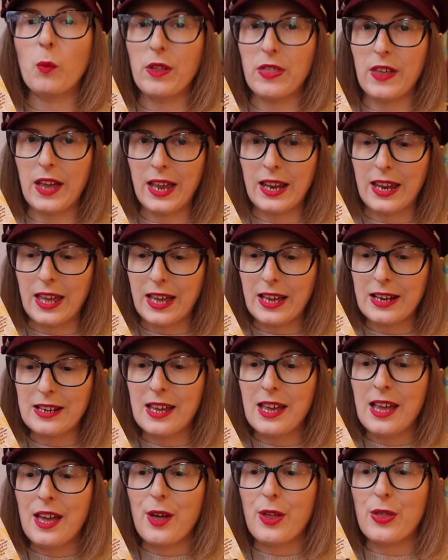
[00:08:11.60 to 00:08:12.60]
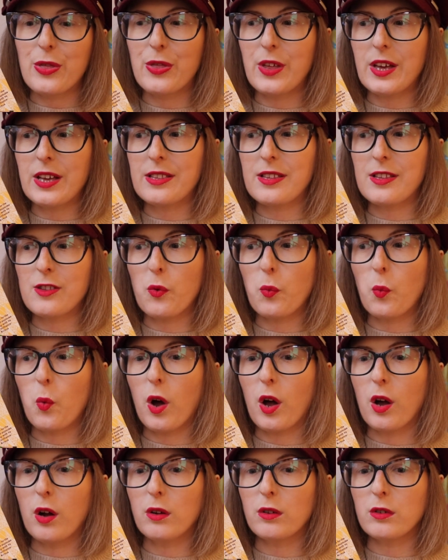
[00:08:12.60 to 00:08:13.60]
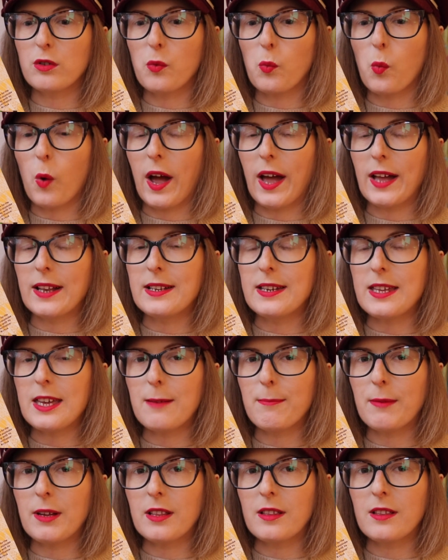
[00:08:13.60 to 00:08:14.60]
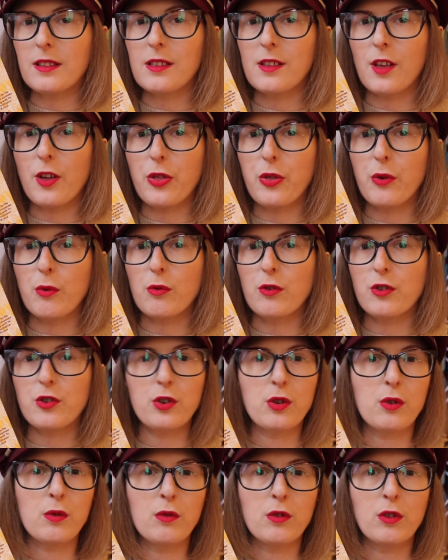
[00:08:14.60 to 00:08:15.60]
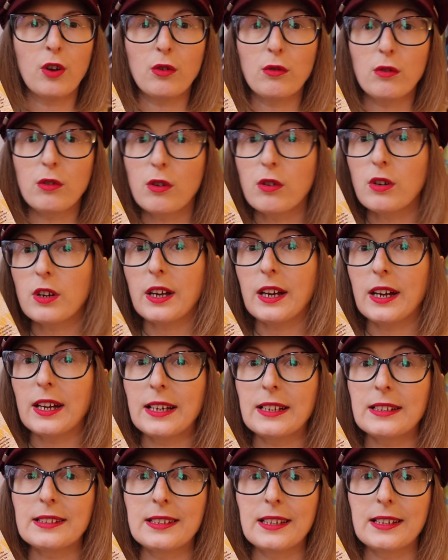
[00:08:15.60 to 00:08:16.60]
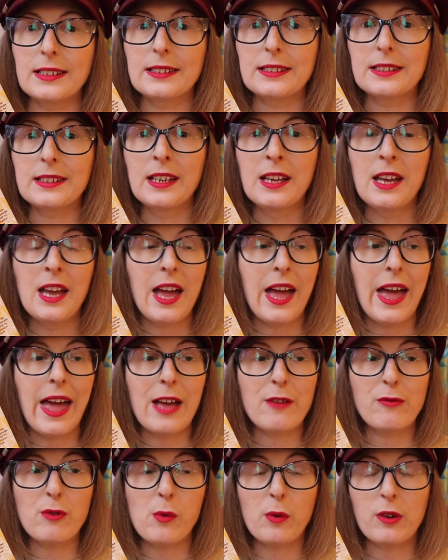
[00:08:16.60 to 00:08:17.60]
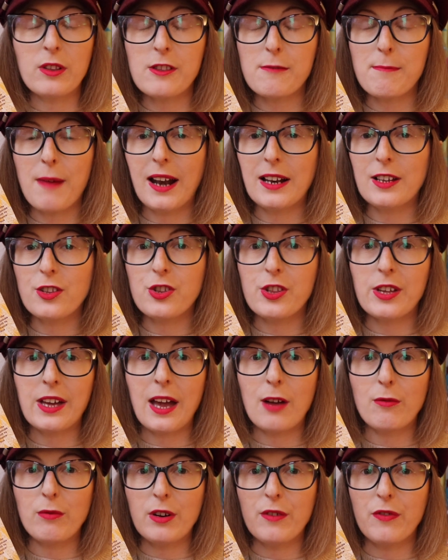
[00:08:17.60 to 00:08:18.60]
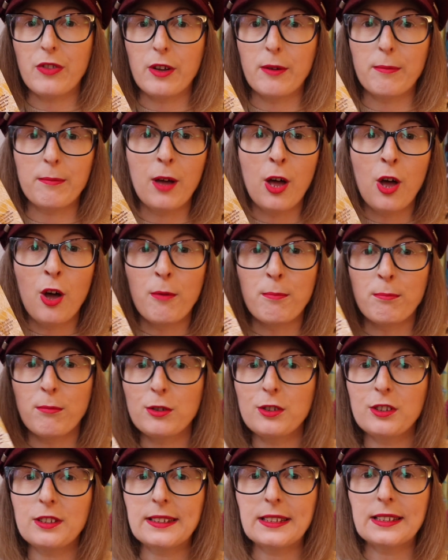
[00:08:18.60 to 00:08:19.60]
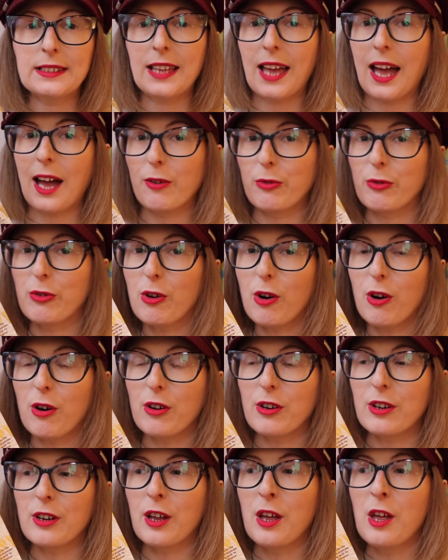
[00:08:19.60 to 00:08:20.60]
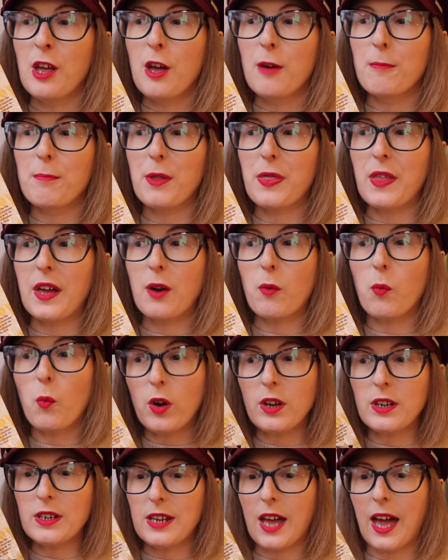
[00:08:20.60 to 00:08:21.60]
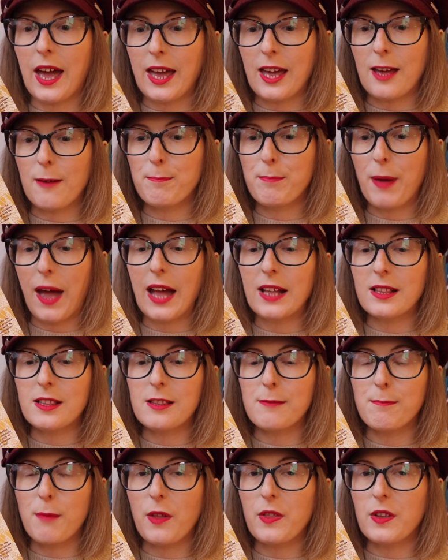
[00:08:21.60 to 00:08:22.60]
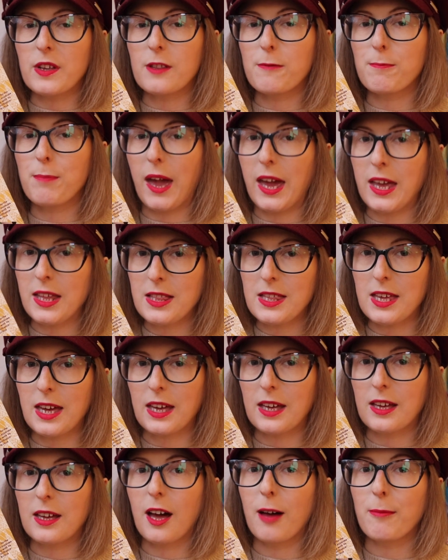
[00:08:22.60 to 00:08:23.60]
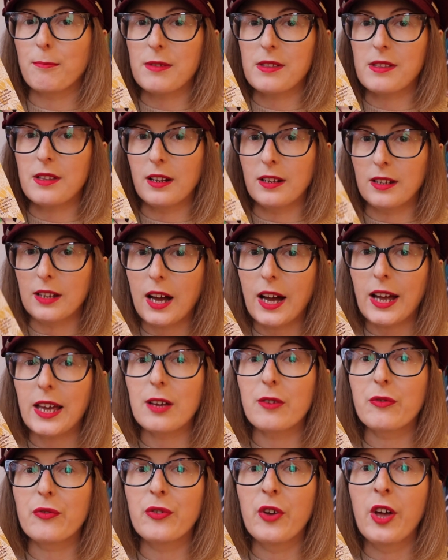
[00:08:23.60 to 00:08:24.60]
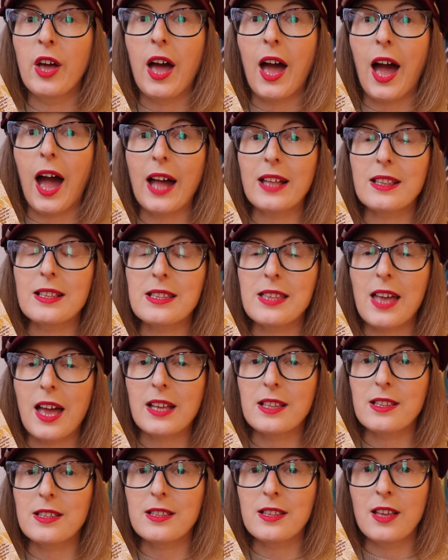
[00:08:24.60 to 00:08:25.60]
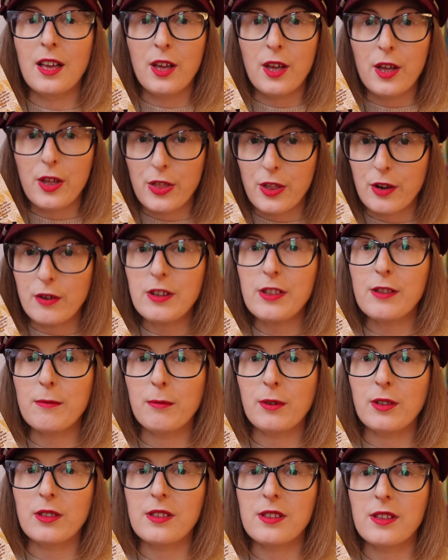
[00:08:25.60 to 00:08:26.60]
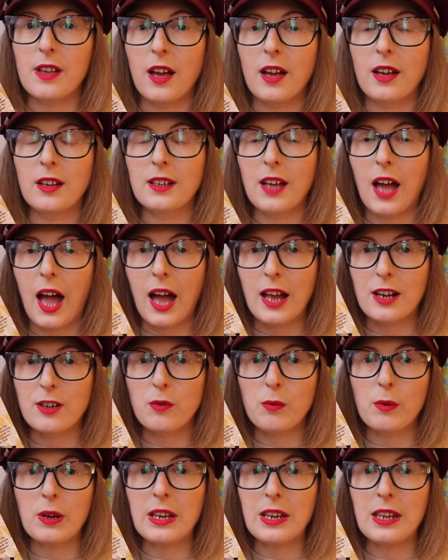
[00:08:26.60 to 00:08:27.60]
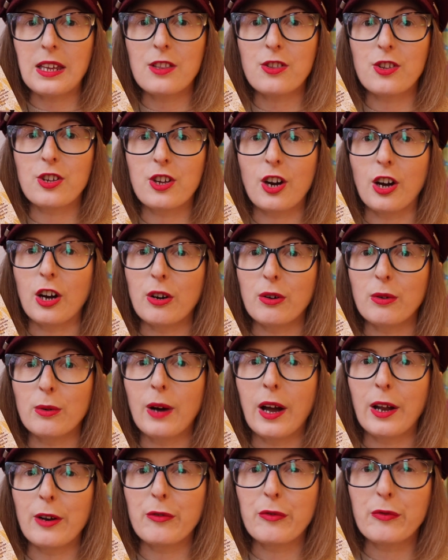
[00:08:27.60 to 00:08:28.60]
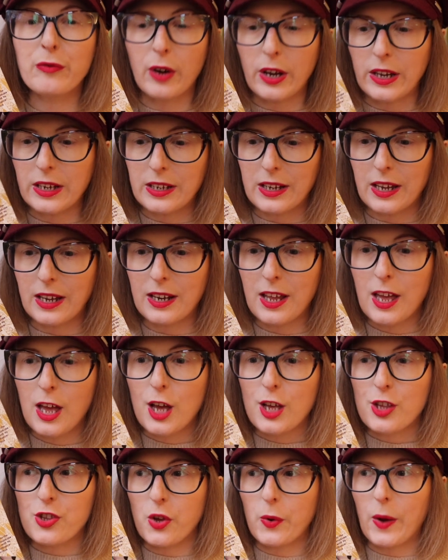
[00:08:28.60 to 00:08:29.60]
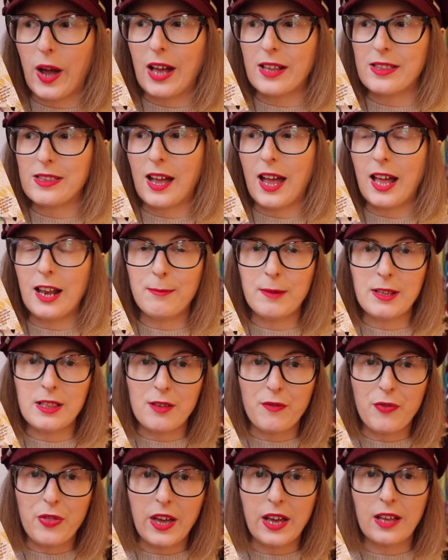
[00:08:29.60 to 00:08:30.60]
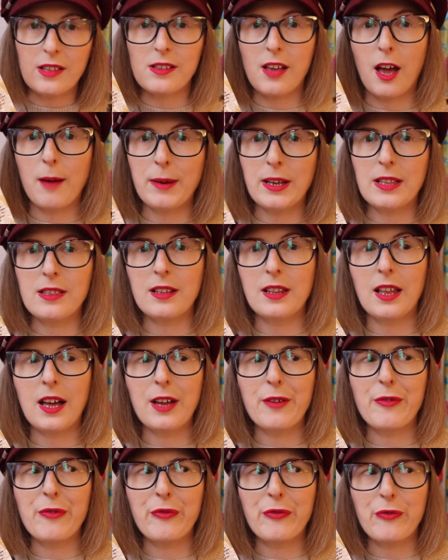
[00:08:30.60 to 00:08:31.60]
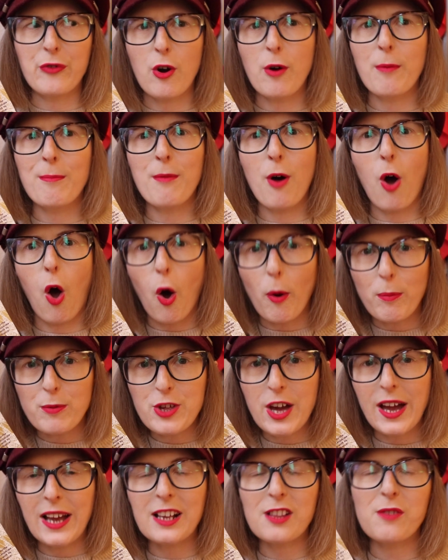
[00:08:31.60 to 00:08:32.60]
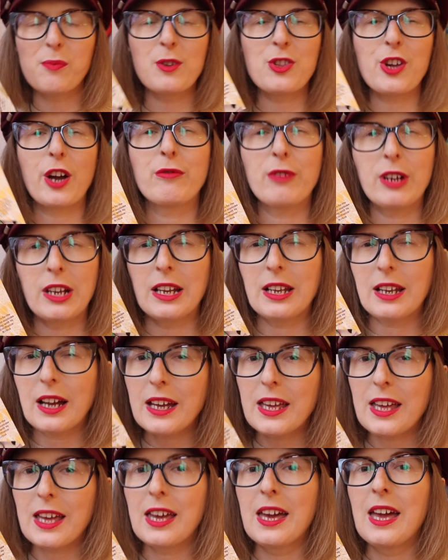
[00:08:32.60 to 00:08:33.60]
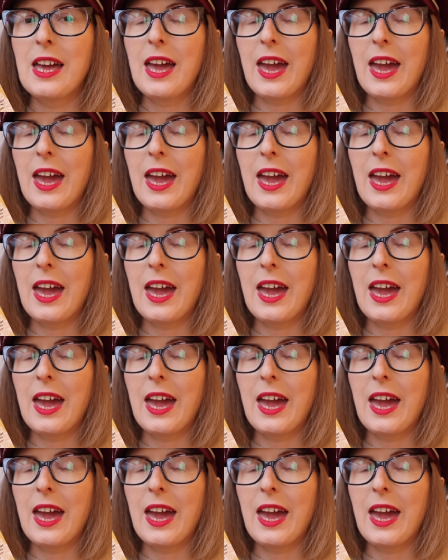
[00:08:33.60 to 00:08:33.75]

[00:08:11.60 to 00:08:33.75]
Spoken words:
within it. This is a world where demons are thought to no longer exist. Everyone's managed to get rid of them. Monsters have gone. But then one day, Pet's mother's painting comes to life and says, there is a monster and we need to go and find it. So it has that element of things coming to life from objects, which I really like